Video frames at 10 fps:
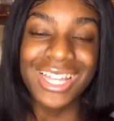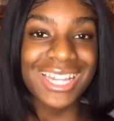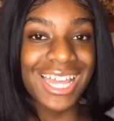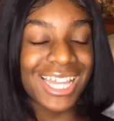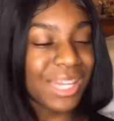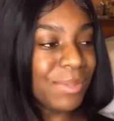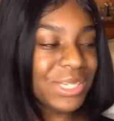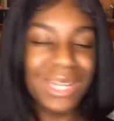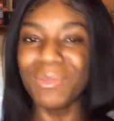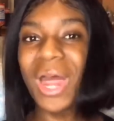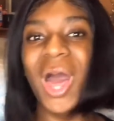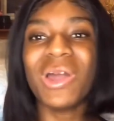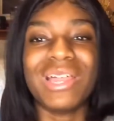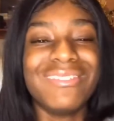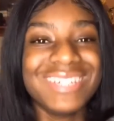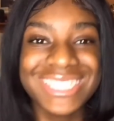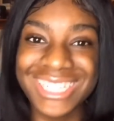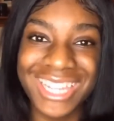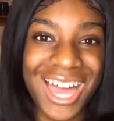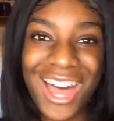Like, let me hold up. Let me show
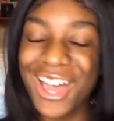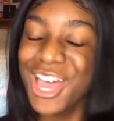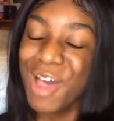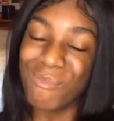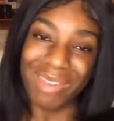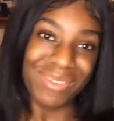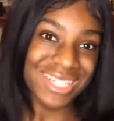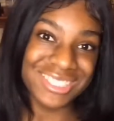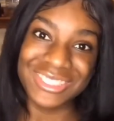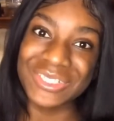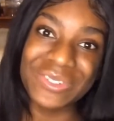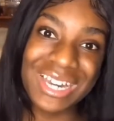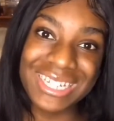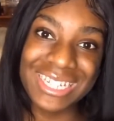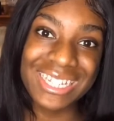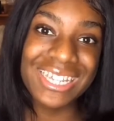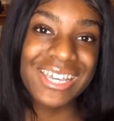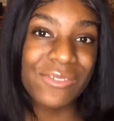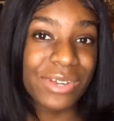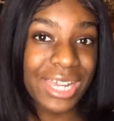y'all my picture school ID
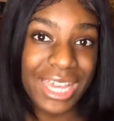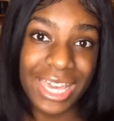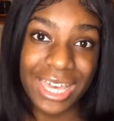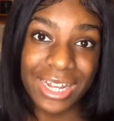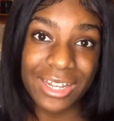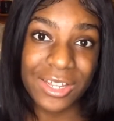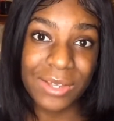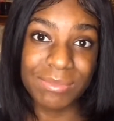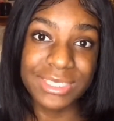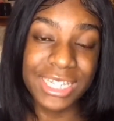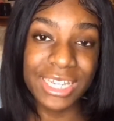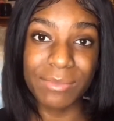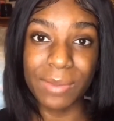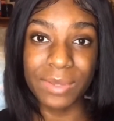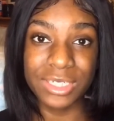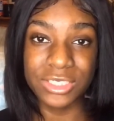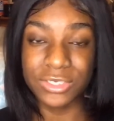when I had taken my picture.